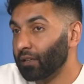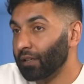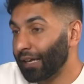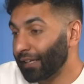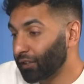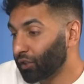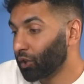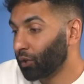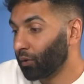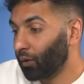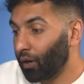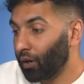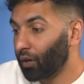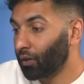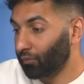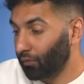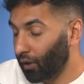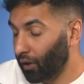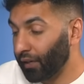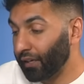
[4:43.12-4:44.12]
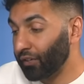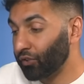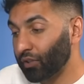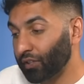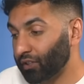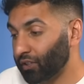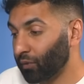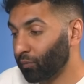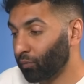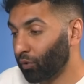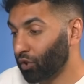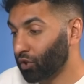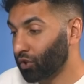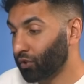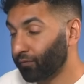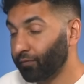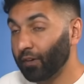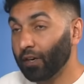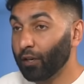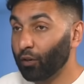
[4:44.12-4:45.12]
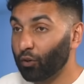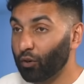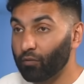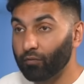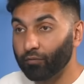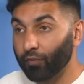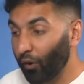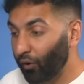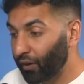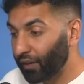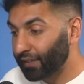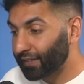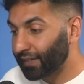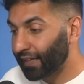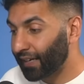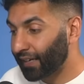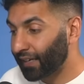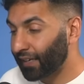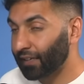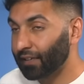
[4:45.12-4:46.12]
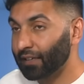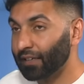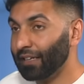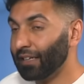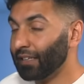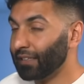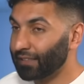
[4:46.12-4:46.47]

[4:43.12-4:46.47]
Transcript: Lazio are an interesting watch. Feyenoord are very attacking.